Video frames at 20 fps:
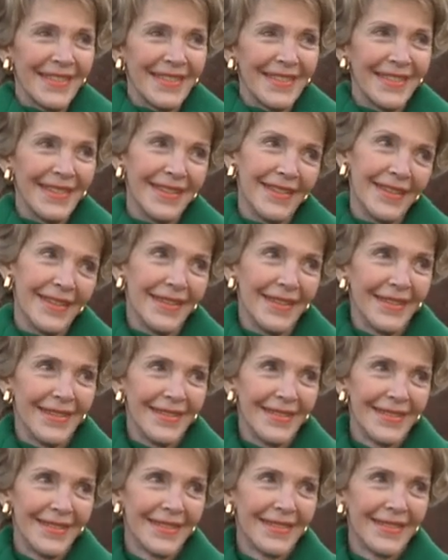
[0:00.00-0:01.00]

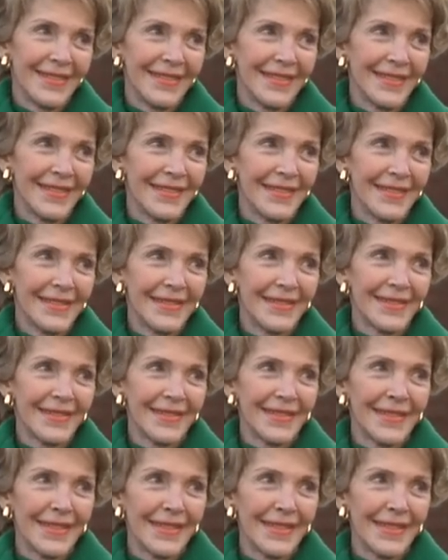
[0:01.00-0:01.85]
(no one is talking)